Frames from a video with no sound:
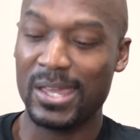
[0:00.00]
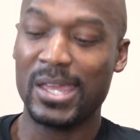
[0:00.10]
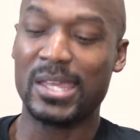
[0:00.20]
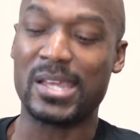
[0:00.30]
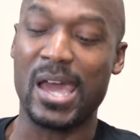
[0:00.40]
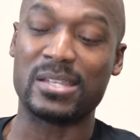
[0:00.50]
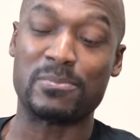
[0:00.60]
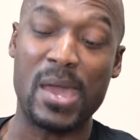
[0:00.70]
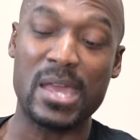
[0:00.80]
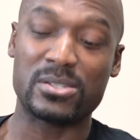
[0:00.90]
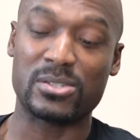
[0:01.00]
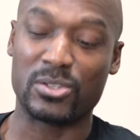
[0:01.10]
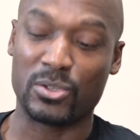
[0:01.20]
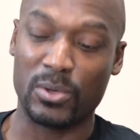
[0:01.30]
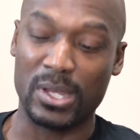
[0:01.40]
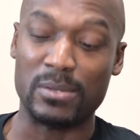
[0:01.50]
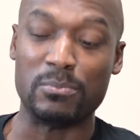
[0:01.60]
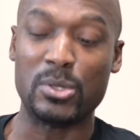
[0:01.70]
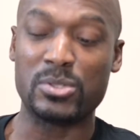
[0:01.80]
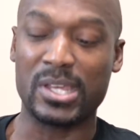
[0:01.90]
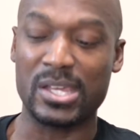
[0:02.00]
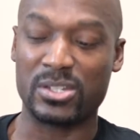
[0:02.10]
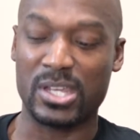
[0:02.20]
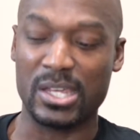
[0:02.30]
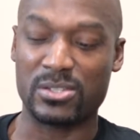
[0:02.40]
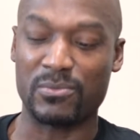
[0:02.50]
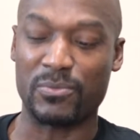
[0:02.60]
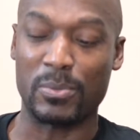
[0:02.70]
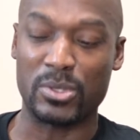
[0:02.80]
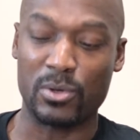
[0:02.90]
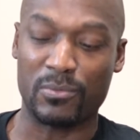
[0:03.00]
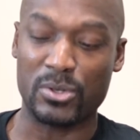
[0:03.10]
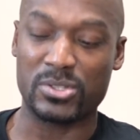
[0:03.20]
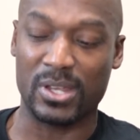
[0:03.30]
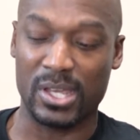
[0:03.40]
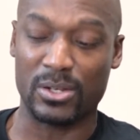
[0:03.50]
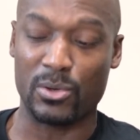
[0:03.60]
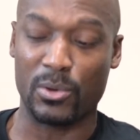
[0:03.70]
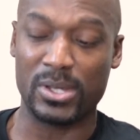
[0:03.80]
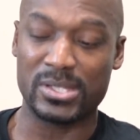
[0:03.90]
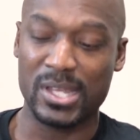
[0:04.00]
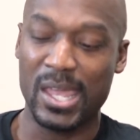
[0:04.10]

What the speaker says: He got his Master's degree in Music Education from the University of Illinois